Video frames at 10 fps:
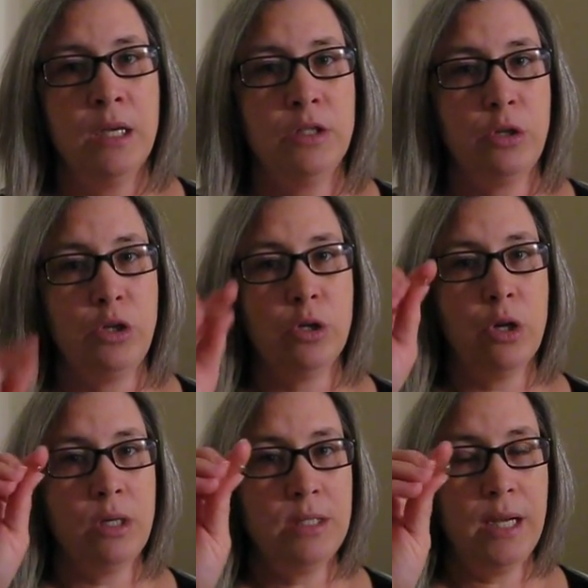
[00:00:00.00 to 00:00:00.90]
So you're
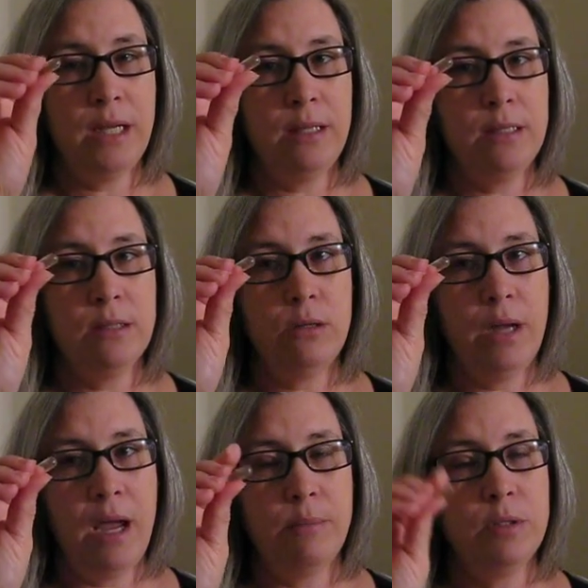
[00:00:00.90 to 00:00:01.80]
going to take these little
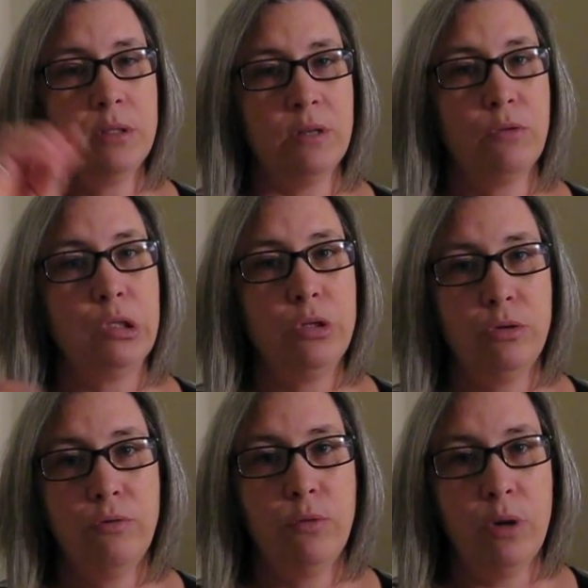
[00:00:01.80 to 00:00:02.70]
capsules every 2
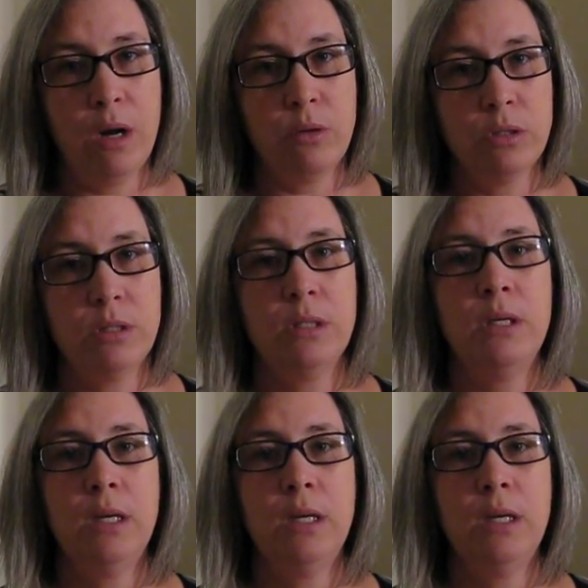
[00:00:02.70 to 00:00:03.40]
to 4 hours